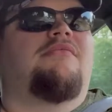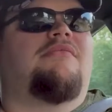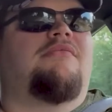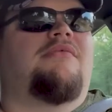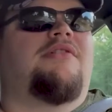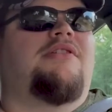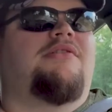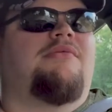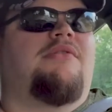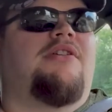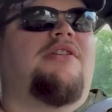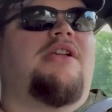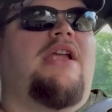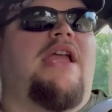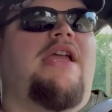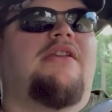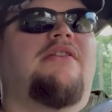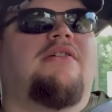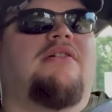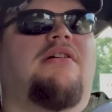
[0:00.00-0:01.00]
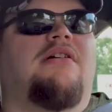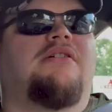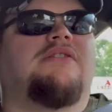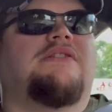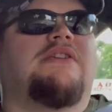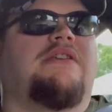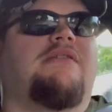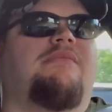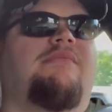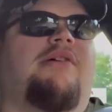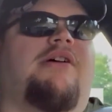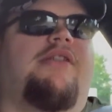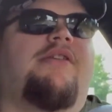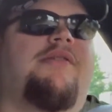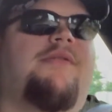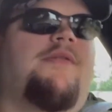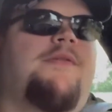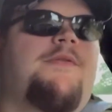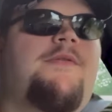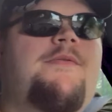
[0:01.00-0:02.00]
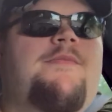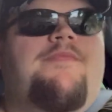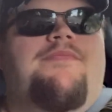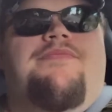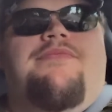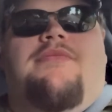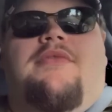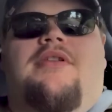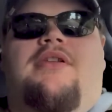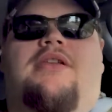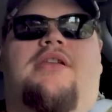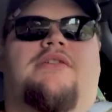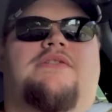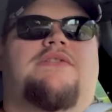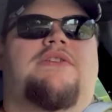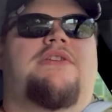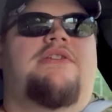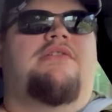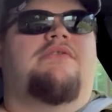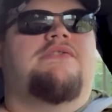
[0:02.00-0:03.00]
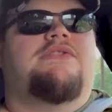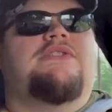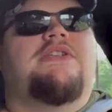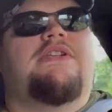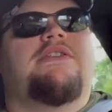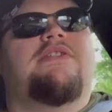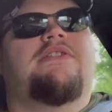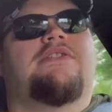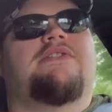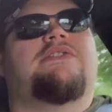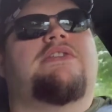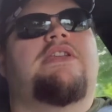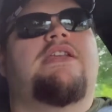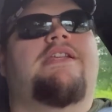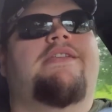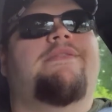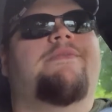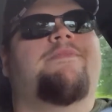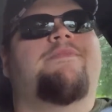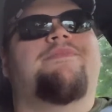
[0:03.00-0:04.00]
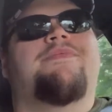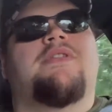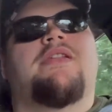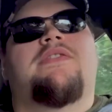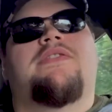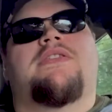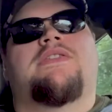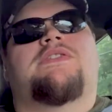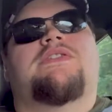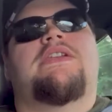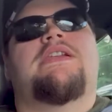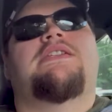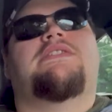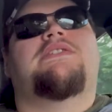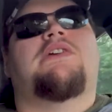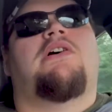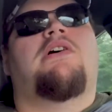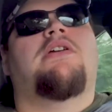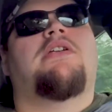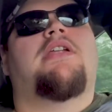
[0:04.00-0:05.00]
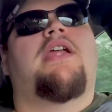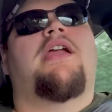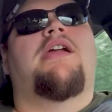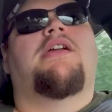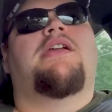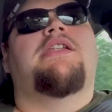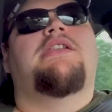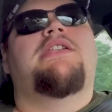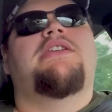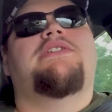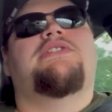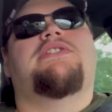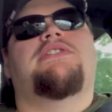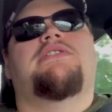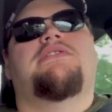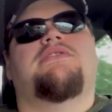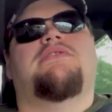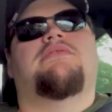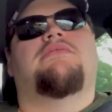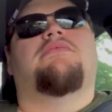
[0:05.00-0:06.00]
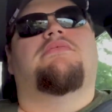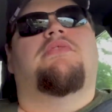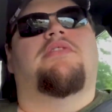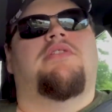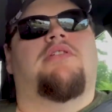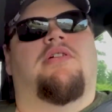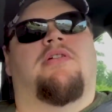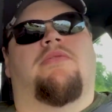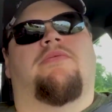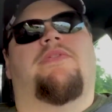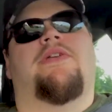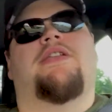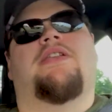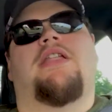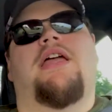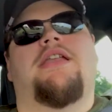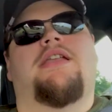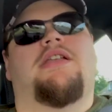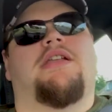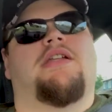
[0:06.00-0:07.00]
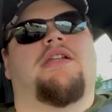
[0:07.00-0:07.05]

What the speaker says: when you run your hand across it, but you know, so you don't stick to the seat. The seats aren't air conditioned or ventilated